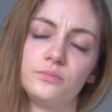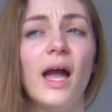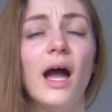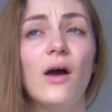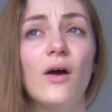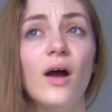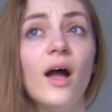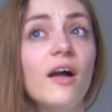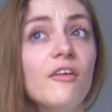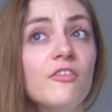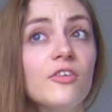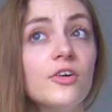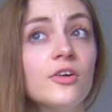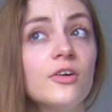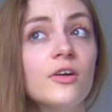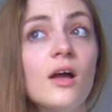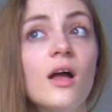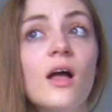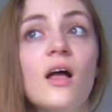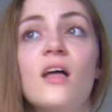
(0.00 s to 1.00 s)

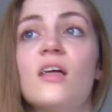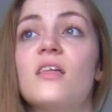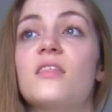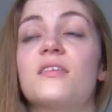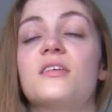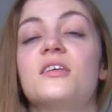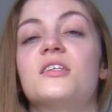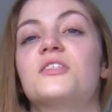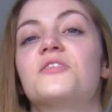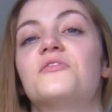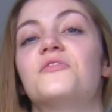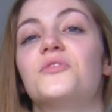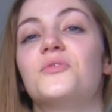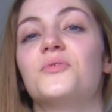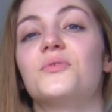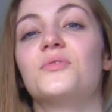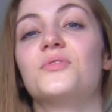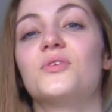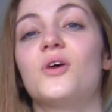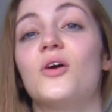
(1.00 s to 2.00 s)
However, these
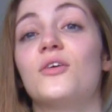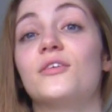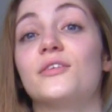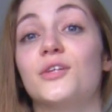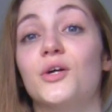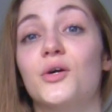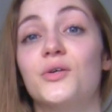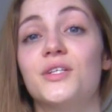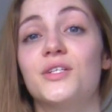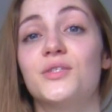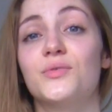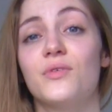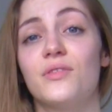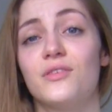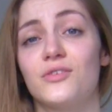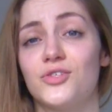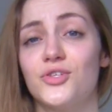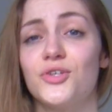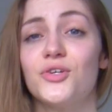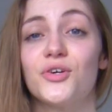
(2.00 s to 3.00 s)
foods are loaded
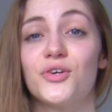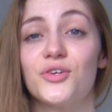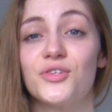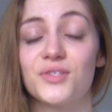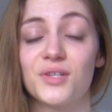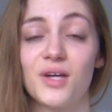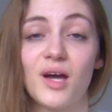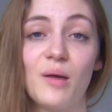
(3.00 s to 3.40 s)
with sugar to